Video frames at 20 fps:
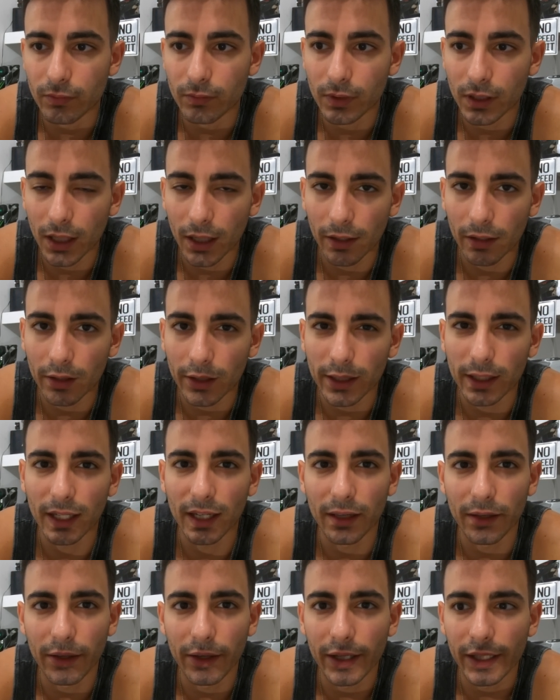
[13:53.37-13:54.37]
kind of like
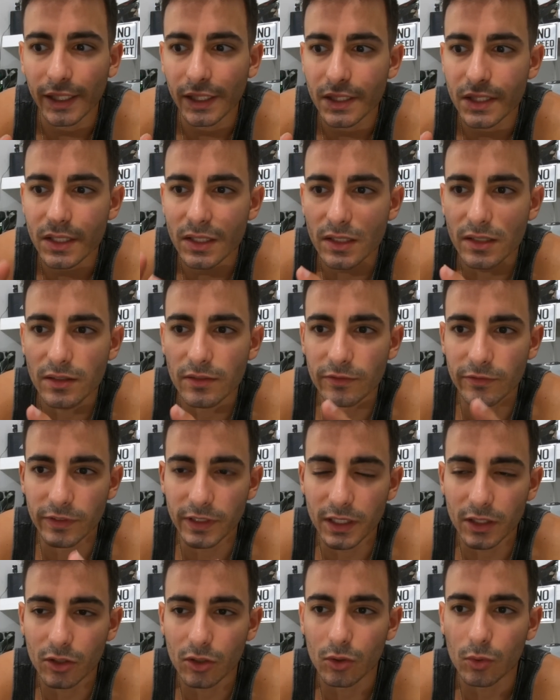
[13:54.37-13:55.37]
a nice
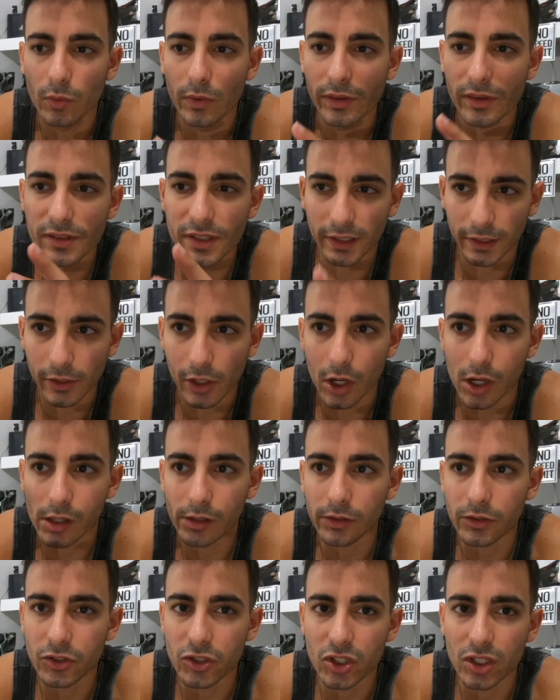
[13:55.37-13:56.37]
vehicle with
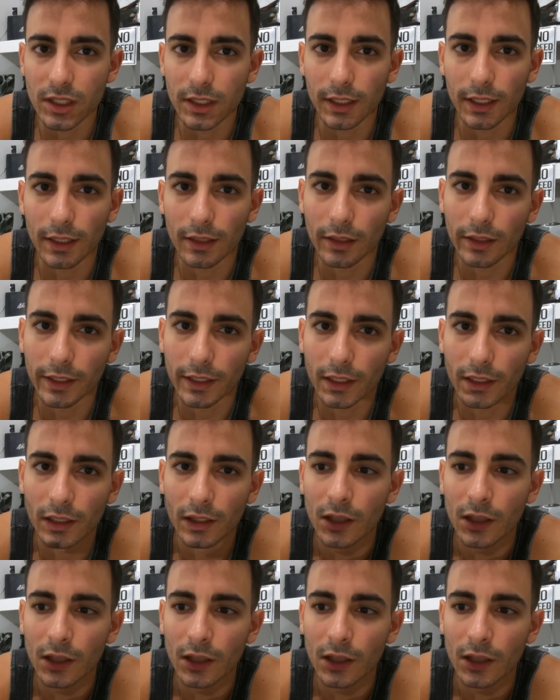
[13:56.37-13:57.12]
technology and like